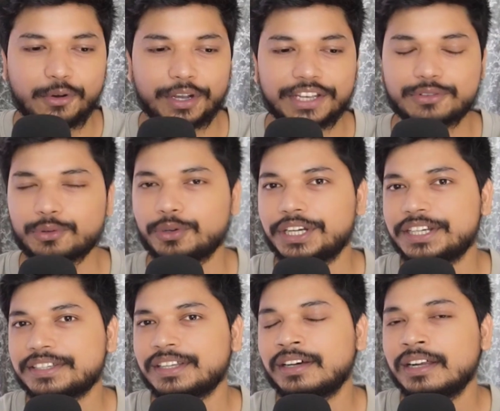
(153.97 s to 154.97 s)
okay so
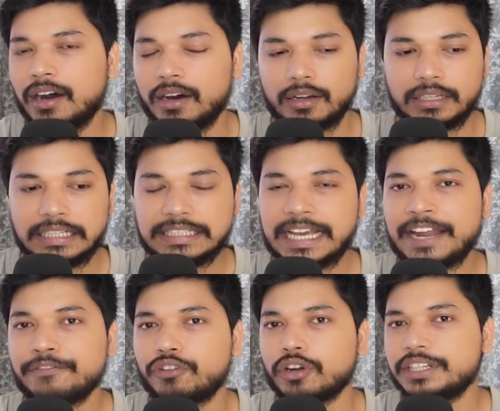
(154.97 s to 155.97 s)
it's the uh,
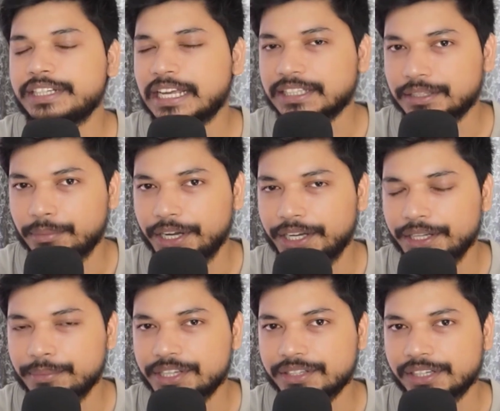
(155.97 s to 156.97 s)
design for the testability
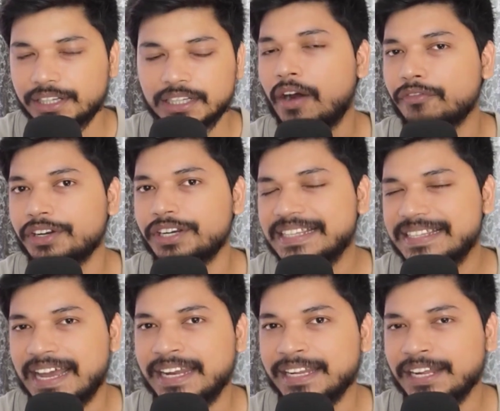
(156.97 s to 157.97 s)
basically after
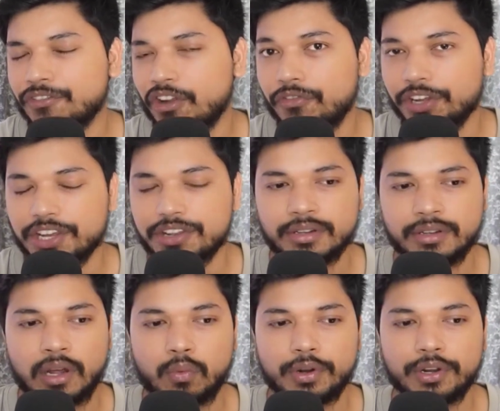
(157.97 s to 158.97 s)
designing and verification
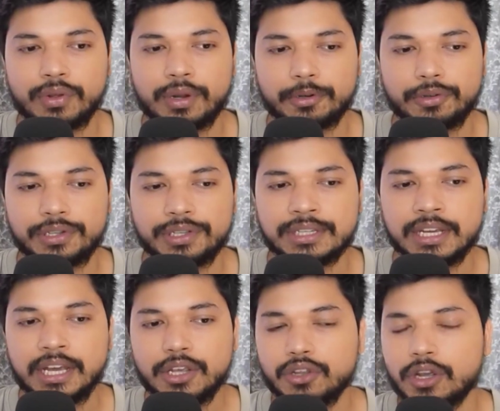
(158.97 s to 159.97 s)
now what you have to do is
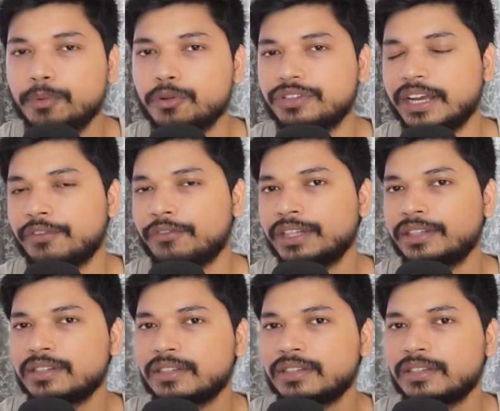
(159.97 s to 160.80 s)
you have to check whether